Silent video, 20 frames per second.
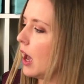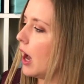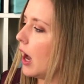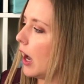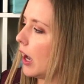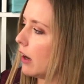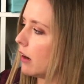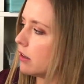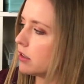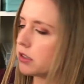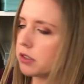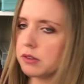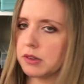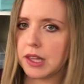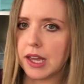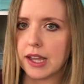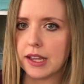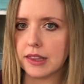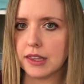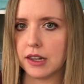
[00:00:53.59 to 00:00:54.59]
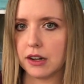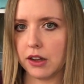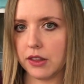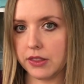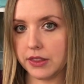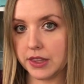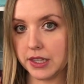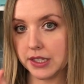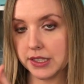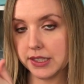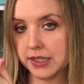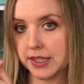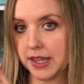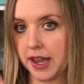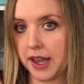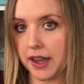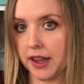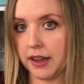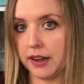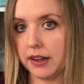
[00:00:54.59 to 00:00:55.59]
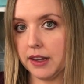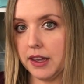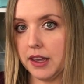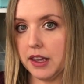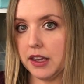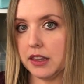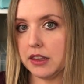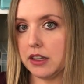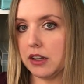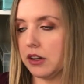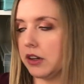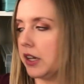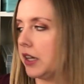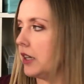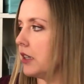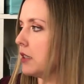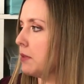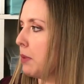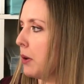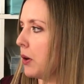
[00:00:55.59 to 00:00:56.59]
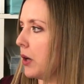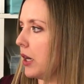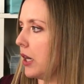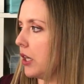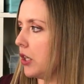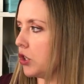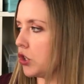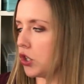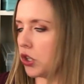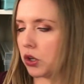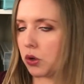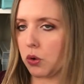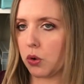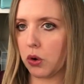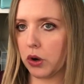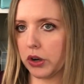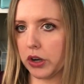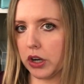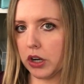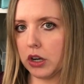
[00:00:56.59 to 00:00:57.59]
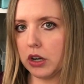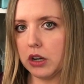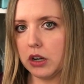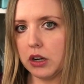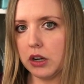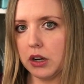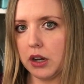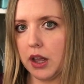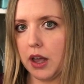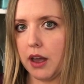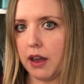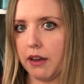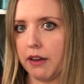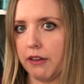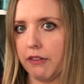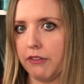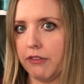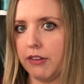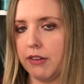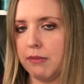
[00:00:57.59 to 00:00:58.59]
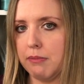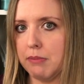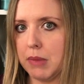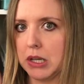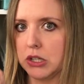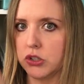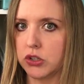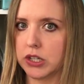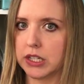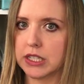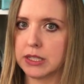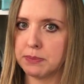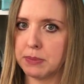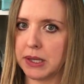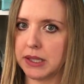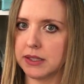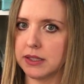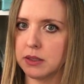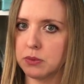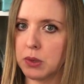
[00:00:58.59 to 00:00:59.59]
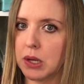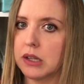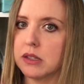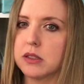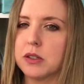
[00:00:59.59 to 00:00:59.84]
I also like that on this side, there is about 1 1/4 inches of measuring space as well.